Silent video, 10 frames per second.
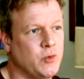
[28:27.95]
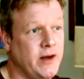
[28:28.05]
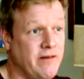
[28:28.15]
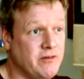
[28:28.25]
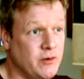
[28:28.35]
We
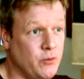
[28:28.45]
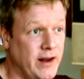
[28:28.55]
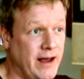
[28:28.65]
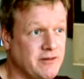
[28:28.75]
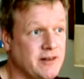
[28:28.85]

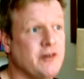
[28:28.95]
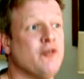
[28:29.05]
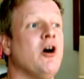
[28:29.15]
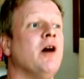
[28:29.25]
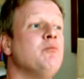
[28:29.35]
have to
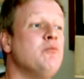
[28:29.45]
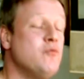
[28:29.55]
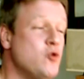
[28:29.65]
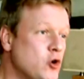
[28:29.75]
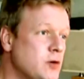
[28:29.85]
grant
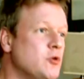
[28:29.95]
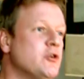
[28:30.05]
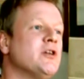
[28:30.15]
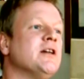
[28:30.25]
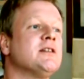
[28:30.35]
more and more
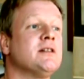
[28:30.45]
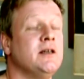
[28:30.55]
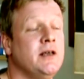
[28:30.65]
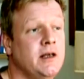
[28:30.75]
trust